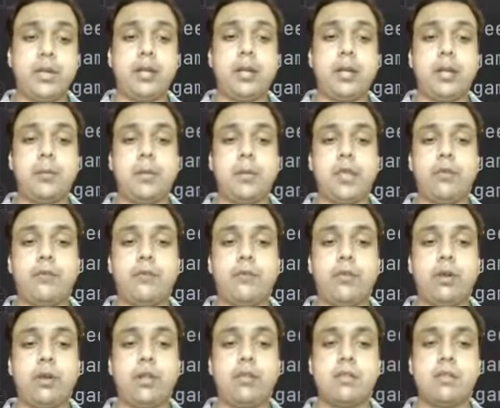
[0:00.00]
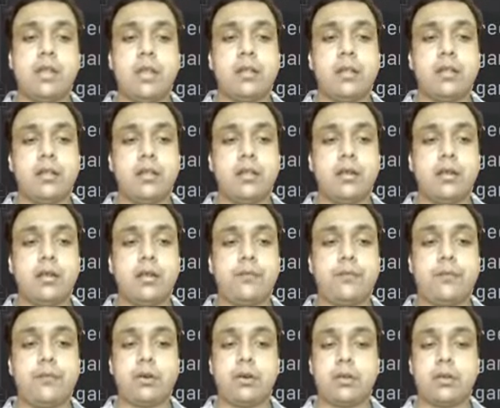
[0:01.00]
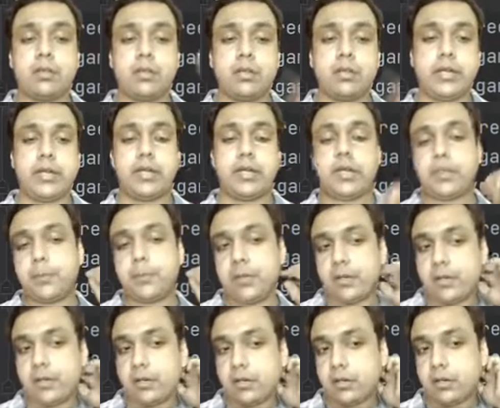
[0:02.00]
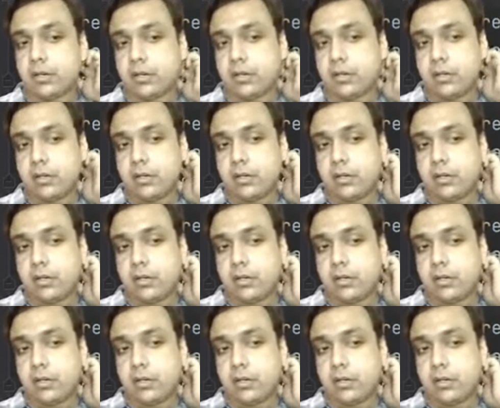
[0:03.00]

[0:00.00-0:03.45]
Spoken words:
it will become false, for the interpreter,